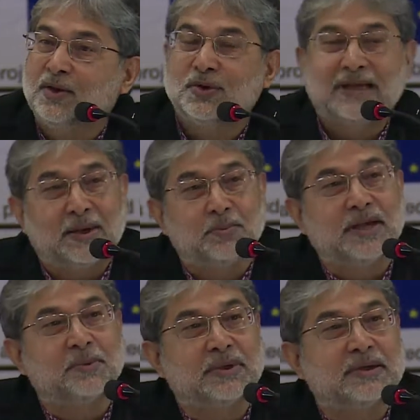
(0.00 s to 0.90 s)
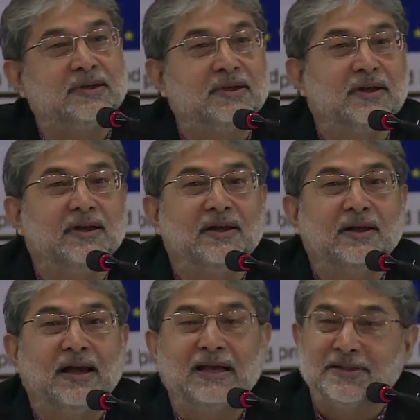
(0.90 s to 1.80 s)
Jan Bremen
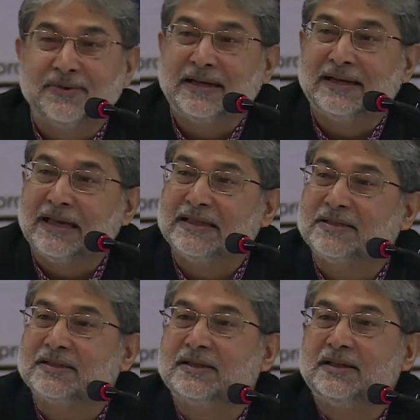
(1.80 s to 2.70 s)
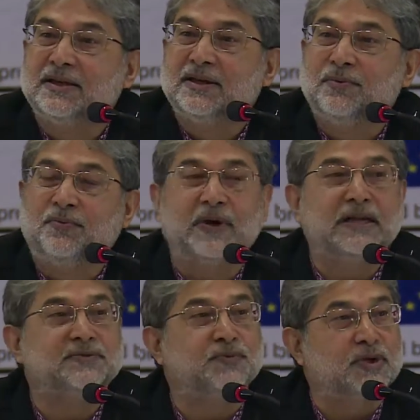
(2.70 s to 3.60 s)
has a very nice
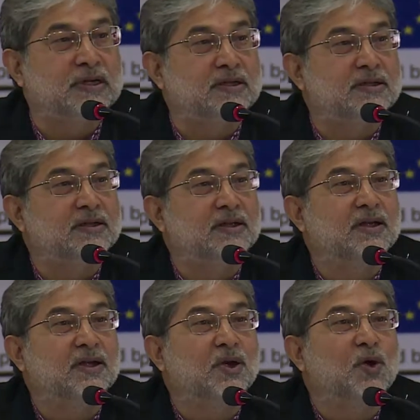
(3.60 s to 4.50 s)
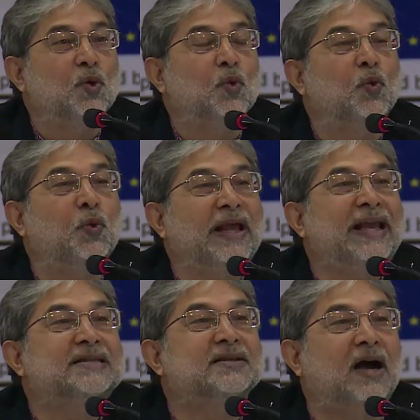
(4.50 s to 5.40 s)
phrase for it:
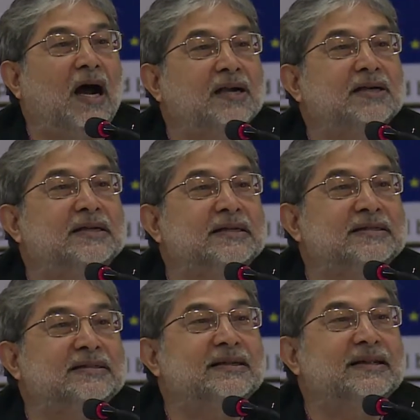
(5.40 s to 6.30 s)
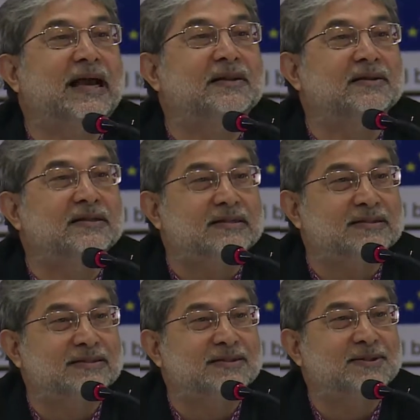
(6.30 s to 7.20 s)
wage hunters and
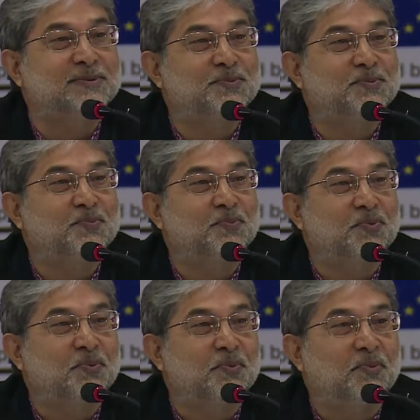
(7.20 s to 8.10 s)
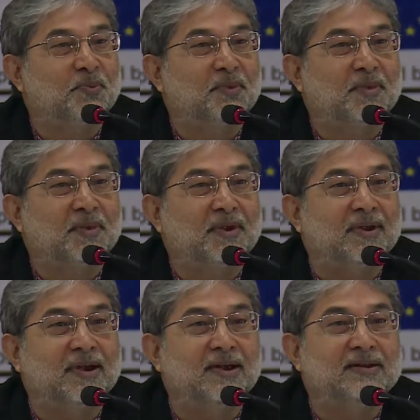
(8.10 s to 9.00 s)
gatherers,
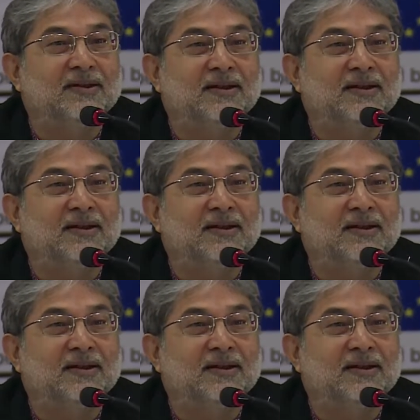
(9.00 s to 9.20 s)
right?